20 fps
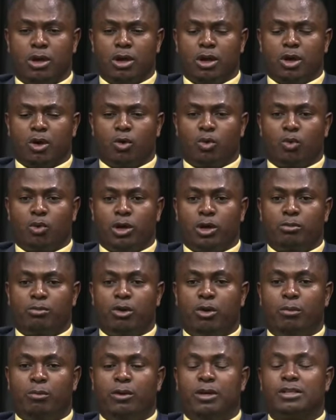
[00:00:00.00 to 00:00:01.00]
When More
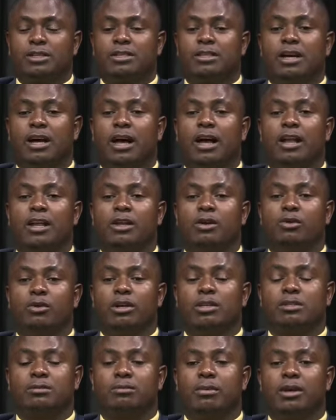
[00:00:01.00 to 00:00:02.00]
Blessing Ali
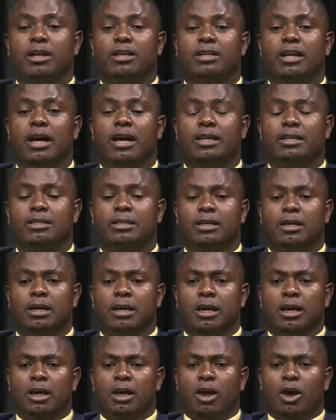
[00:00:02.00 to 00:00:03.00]
was murdered,
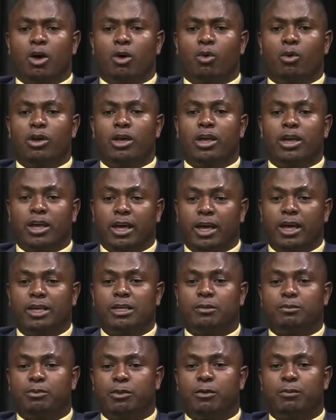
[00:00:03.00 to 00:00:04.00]
we heard
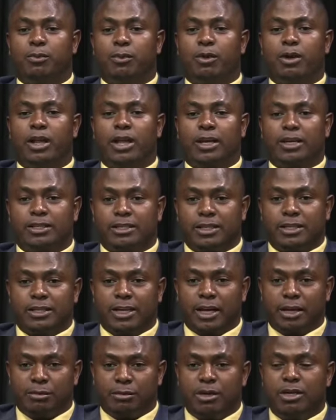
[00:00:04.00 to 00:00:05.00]
people like
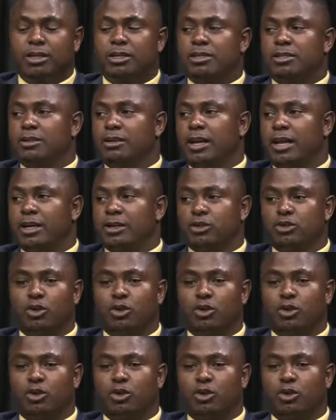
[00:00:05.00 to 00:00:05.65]
Tendai Biti, like Job